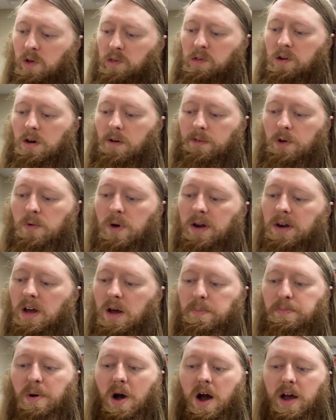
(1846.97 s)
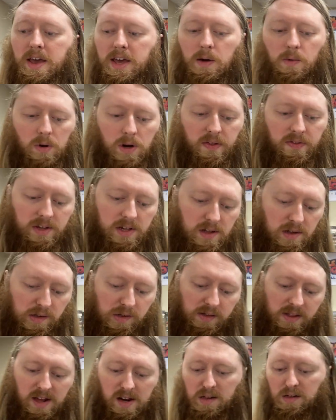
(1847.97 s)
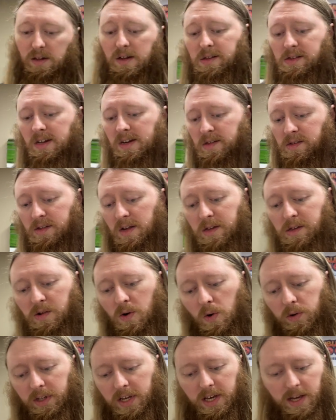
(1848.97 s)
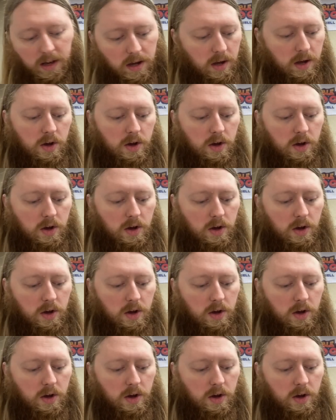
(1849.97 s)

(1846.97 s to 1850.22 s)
So if you end up buying one of these that is listed as disc only,